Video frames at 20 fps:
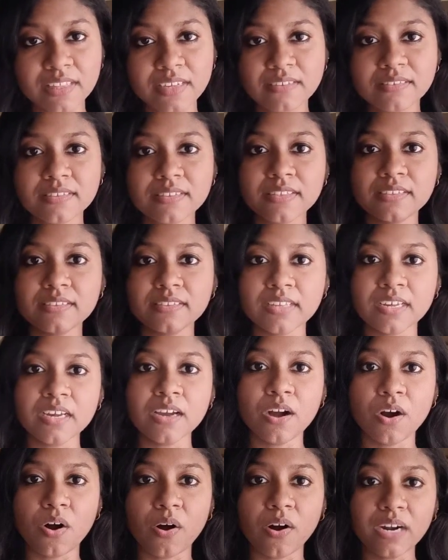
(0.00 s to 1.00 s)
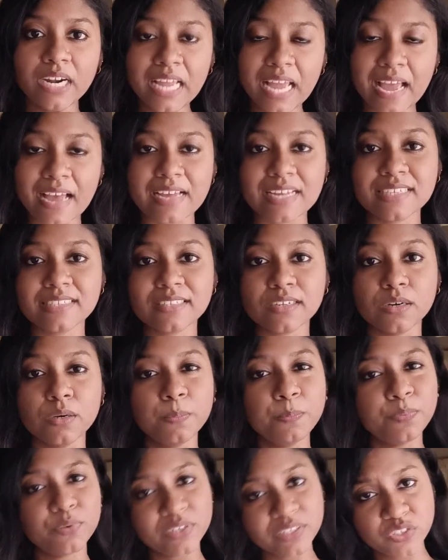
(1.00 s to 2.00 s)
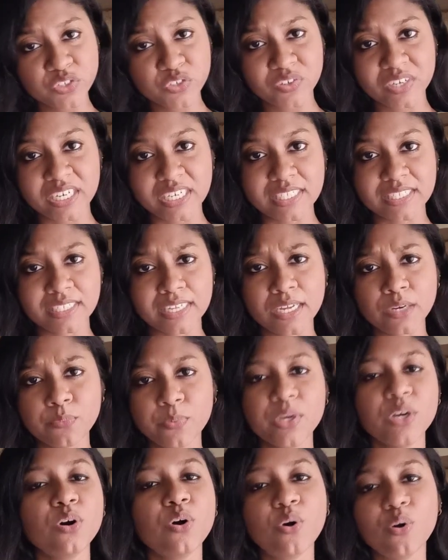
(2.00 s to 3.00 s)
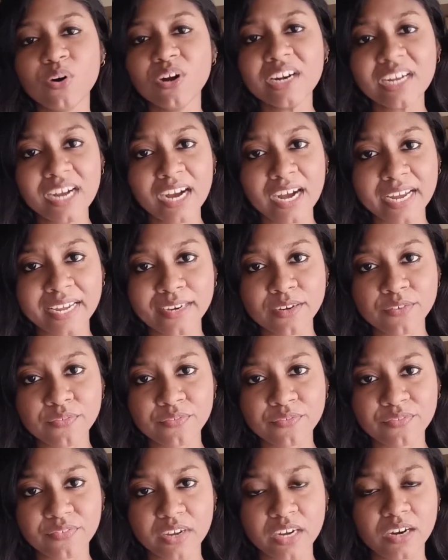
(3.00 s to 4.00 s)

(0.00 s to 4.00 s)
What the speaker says: there's this thing called as a press release, and we are all kind of